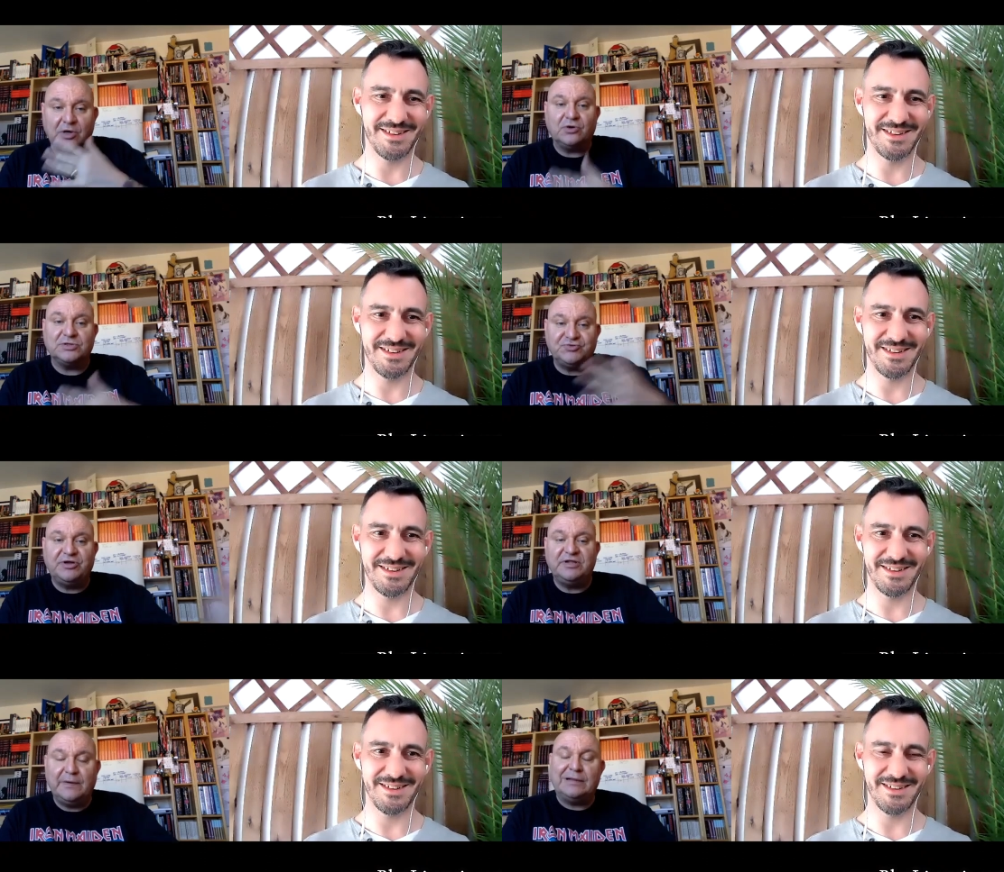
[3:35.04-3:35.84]
Speaker 1: across
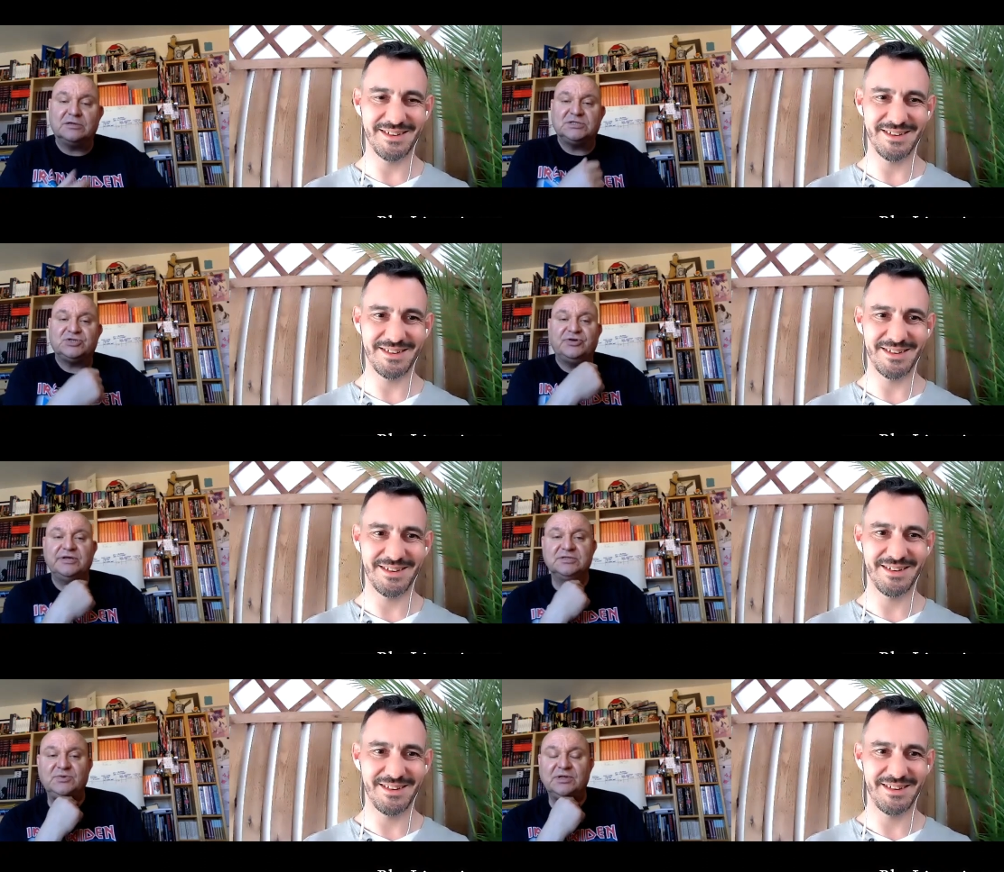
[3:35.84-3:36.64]
really well on screen
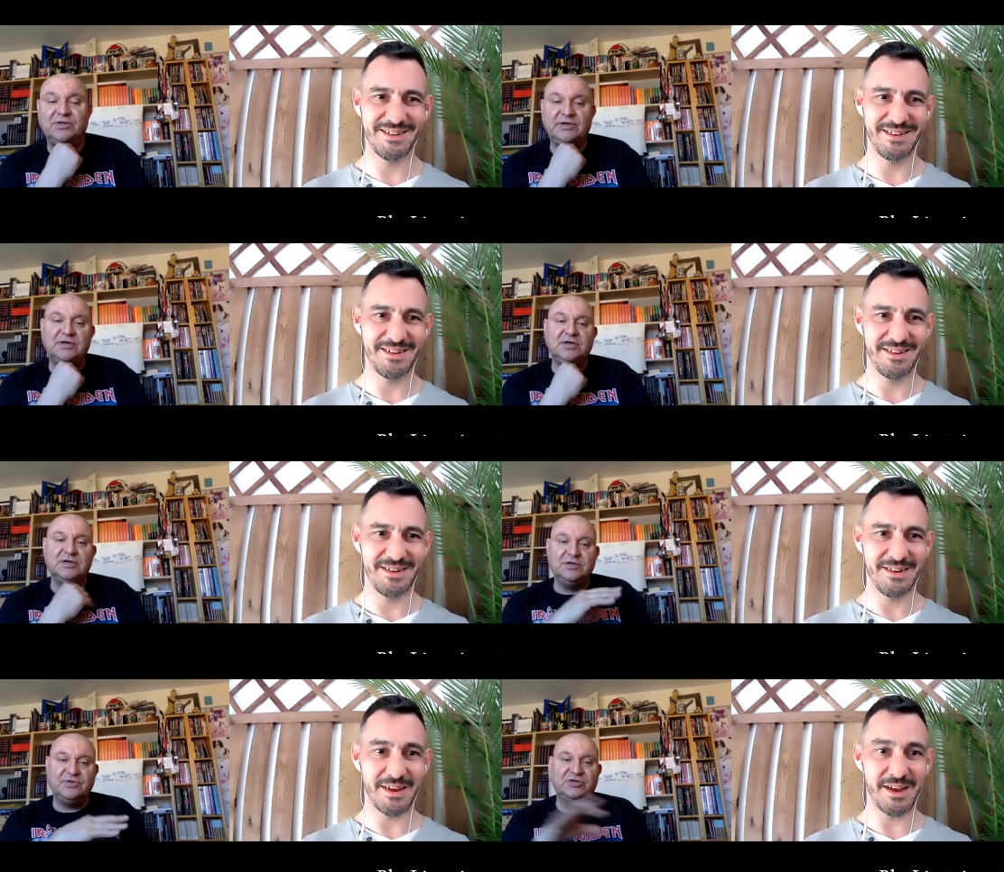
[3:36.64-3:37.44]
as well. They,
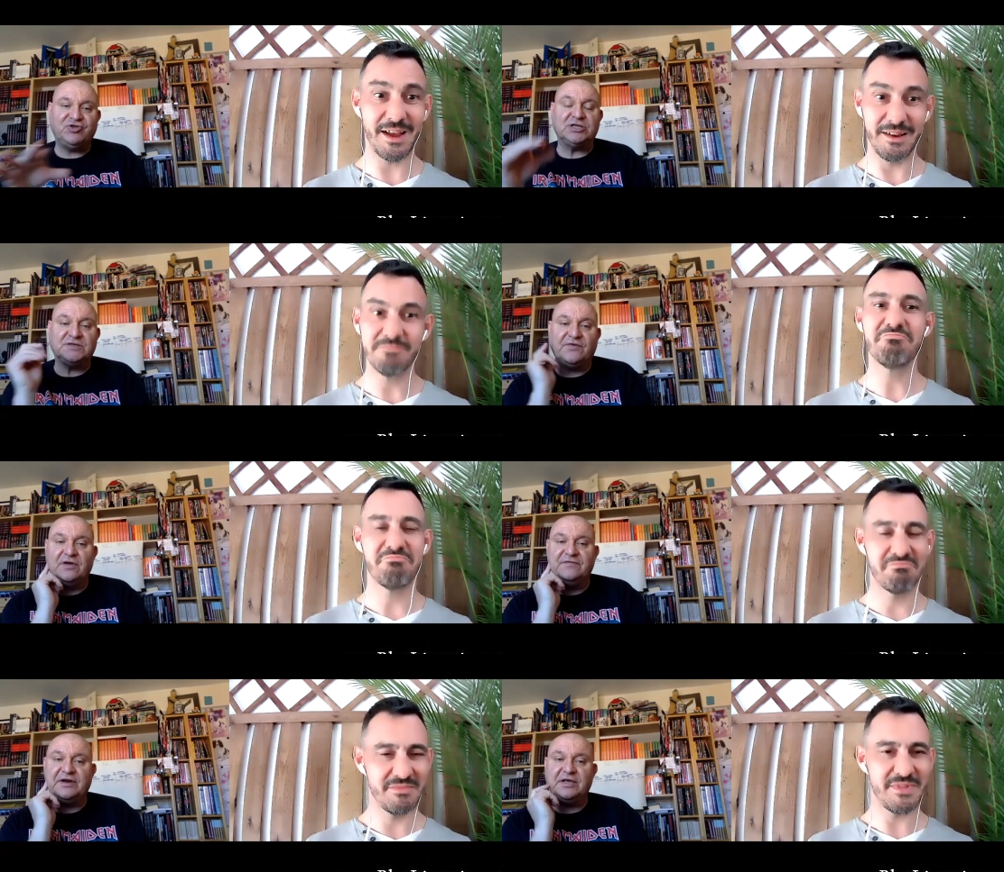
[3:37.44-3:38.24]
they transfer
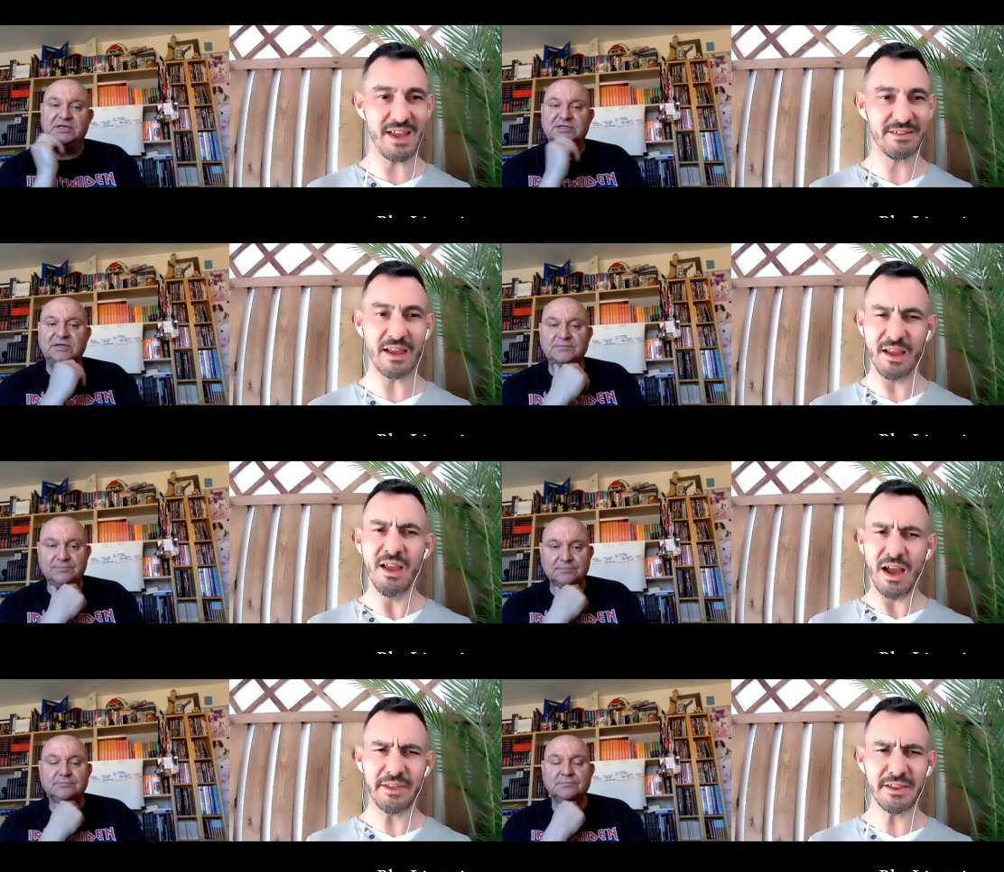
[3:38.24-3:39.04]
very easily. Yes,
Speaker 2: I,
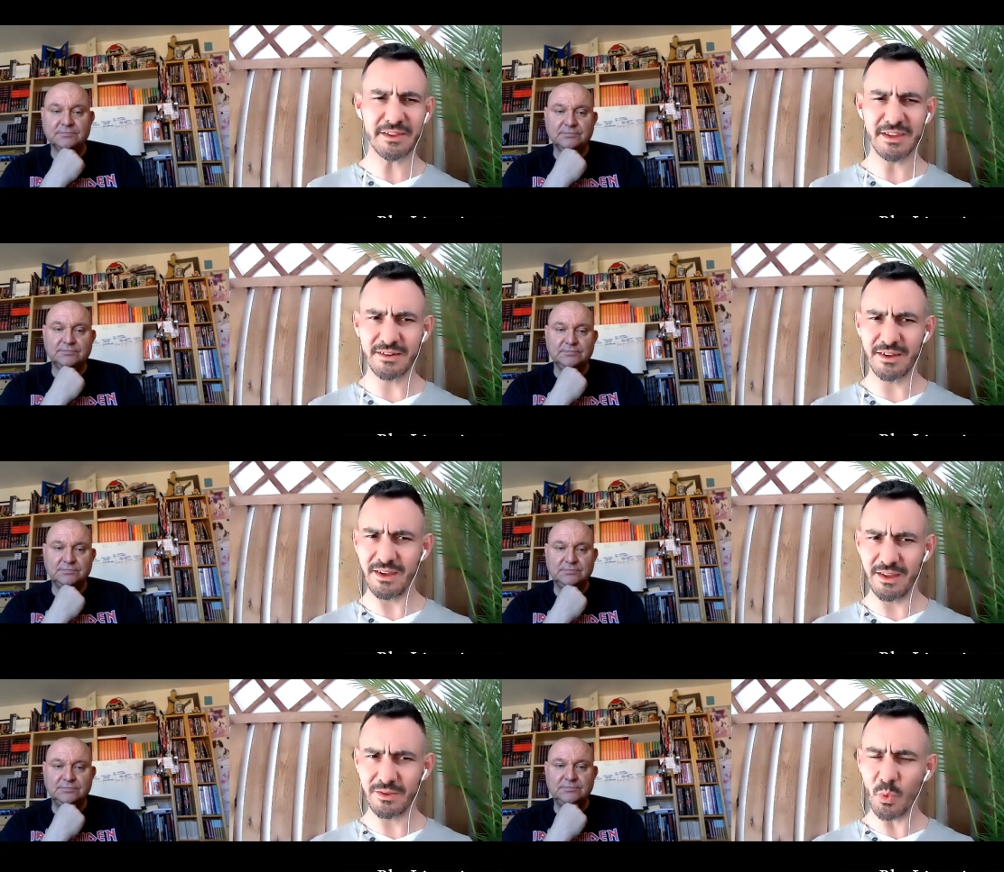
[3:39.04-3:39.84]
I think that is,
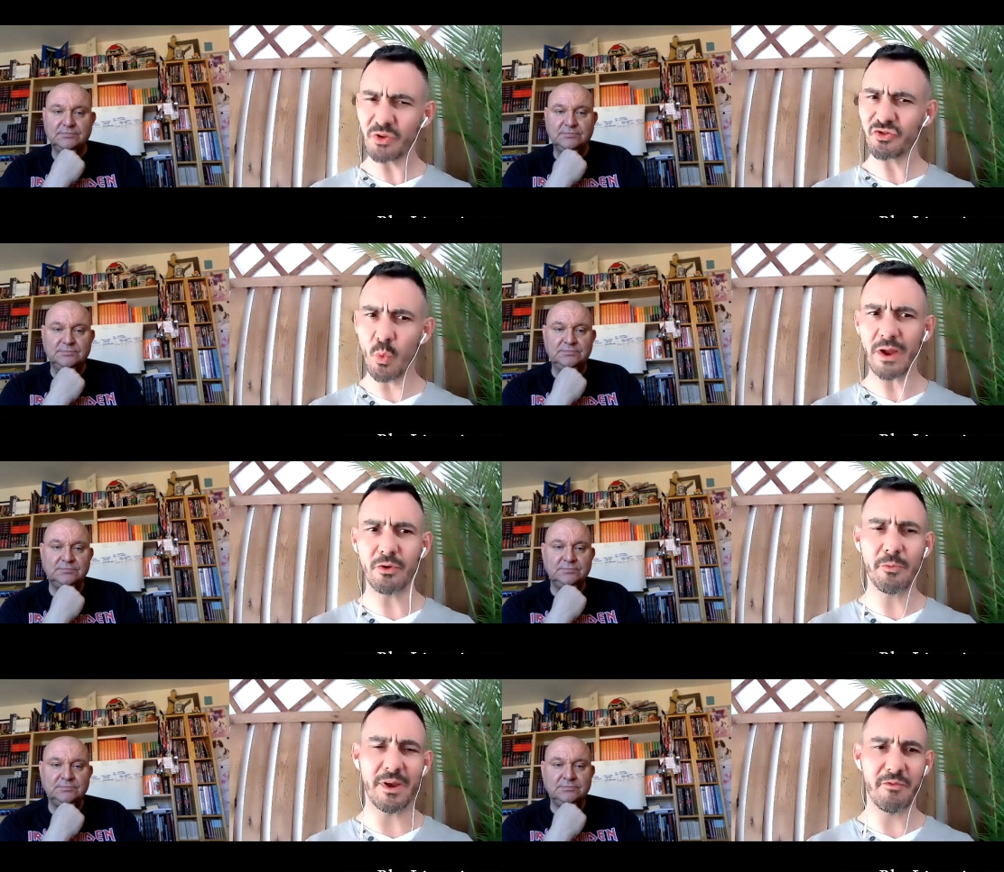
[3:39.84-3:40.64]
it, was one
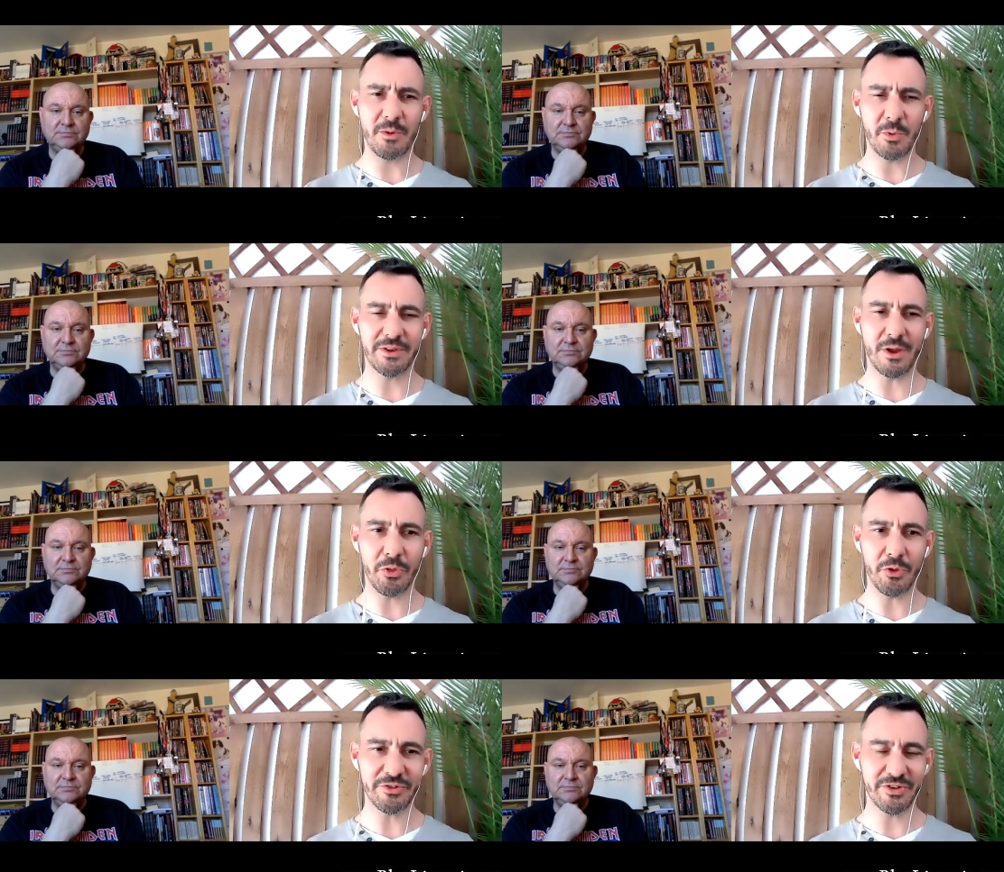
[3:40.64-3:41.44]
of my favorite
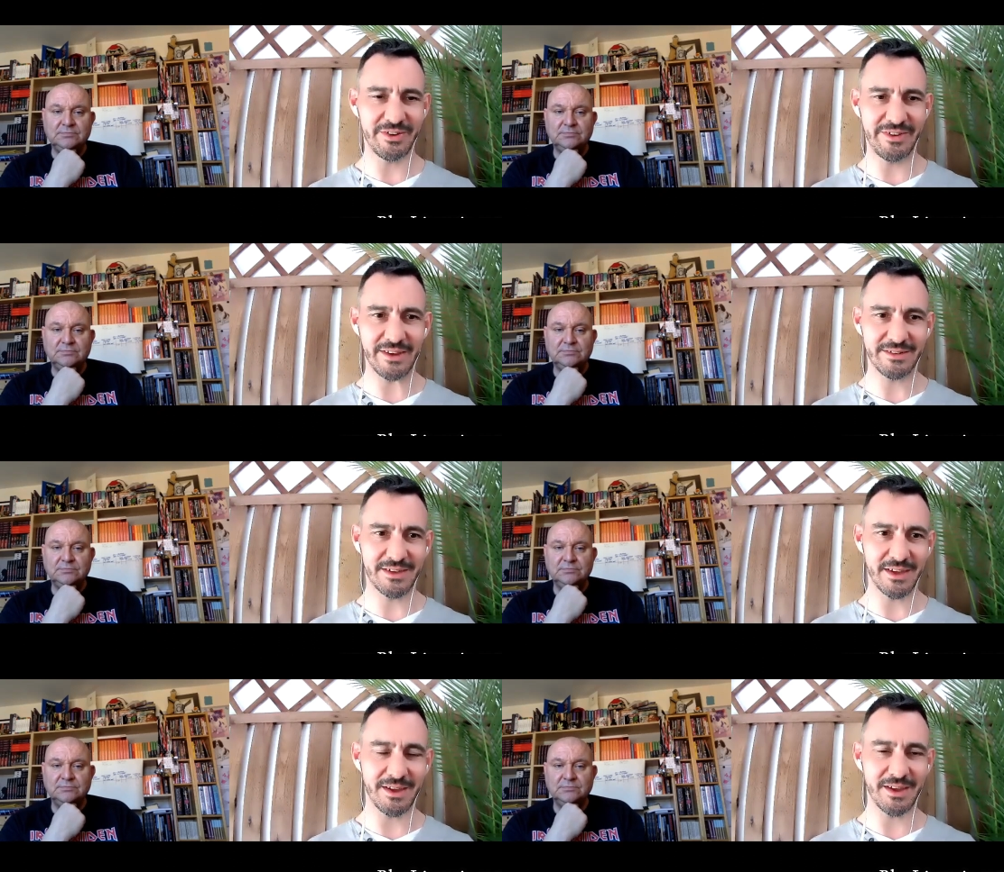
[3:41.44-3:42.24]
authors
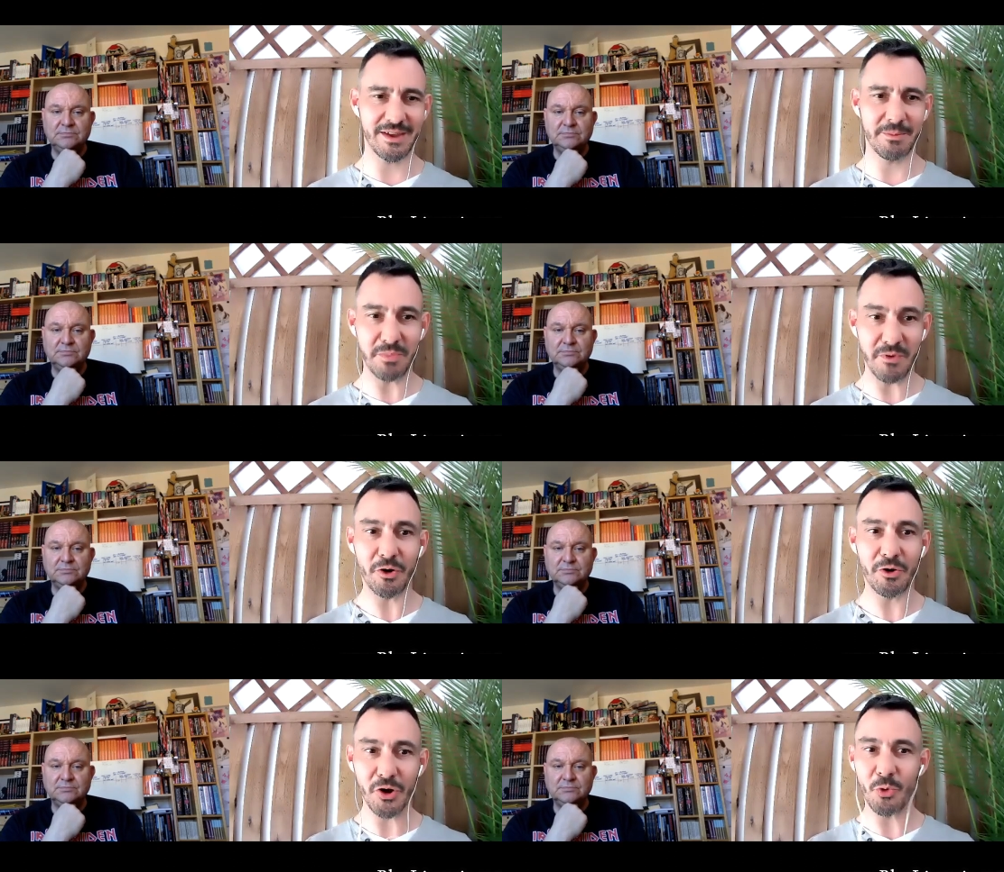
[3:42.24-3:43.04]
just uh,
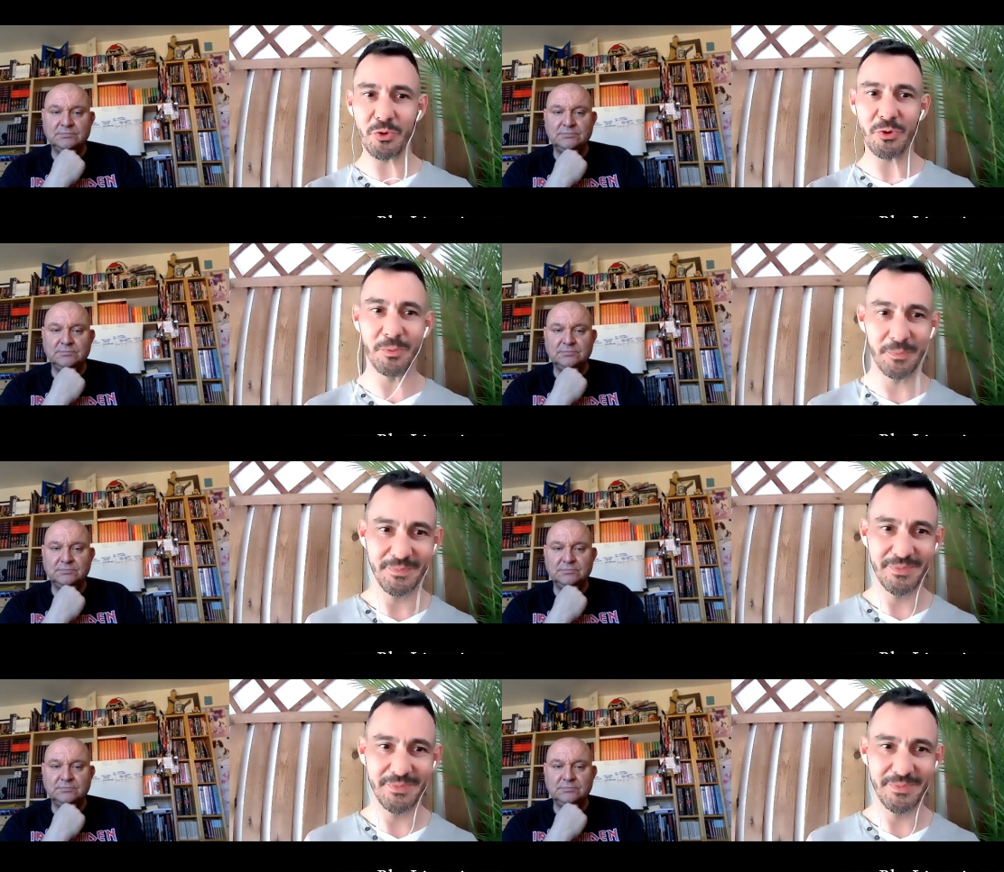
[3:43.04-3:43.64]
before Know You.